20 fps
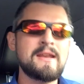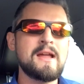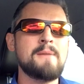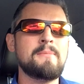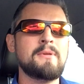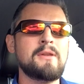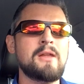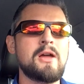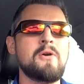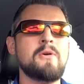
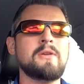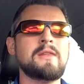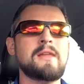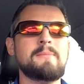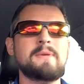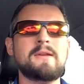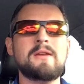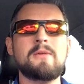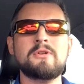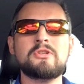down below and
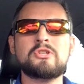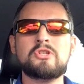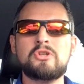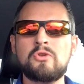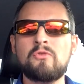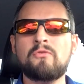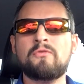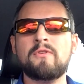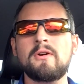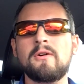let me know what
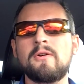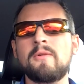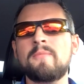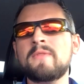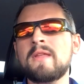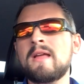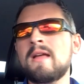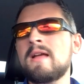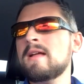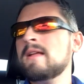you feel.
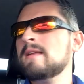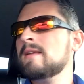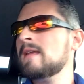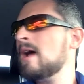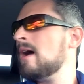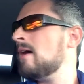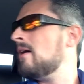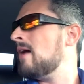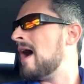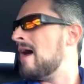
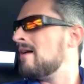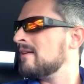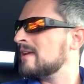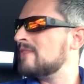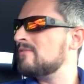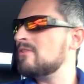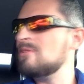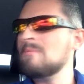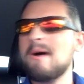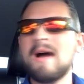Now, I'll
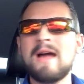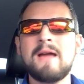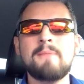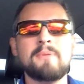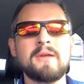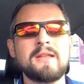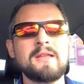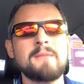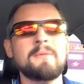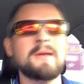give you my
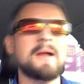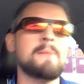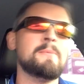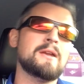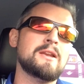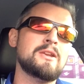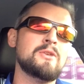opinion, but I'm gonna